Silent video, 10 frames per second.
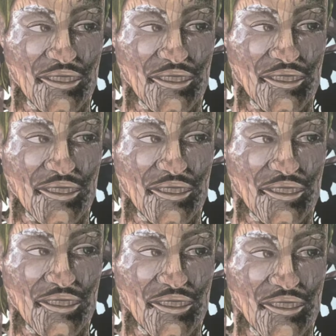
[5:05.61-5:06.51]

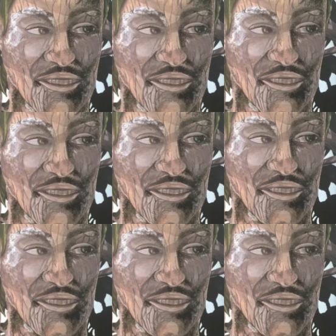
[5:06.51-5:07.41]

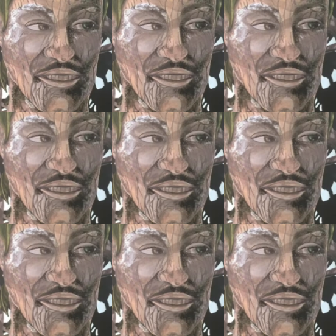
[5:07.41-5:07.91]
Nobody speaks.